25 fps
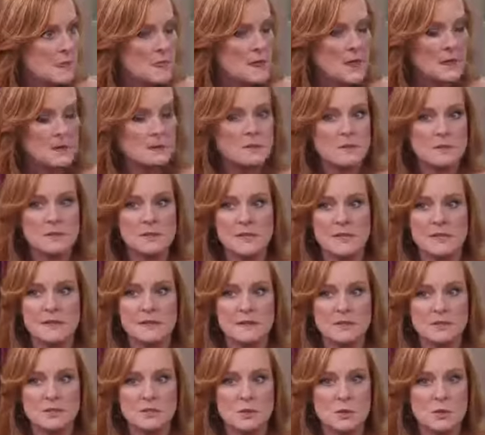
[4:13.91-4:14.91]
not only
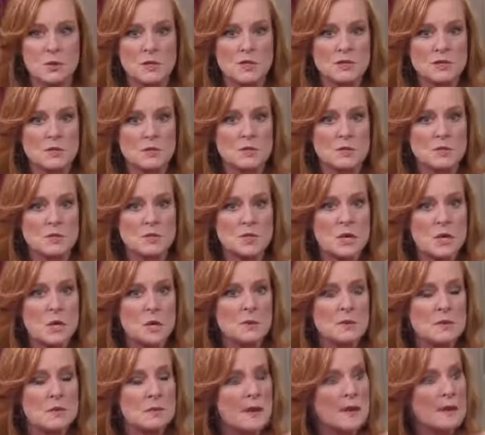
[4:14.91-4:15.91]
the stories from the show,
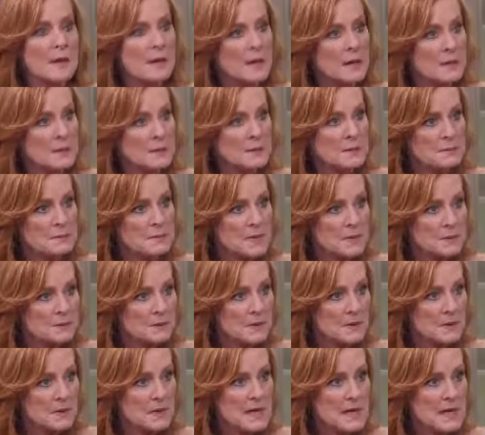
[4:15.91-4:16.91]
but about helping
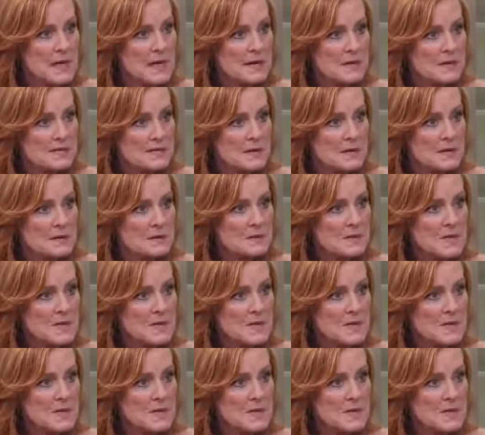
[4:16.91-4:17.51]
people. So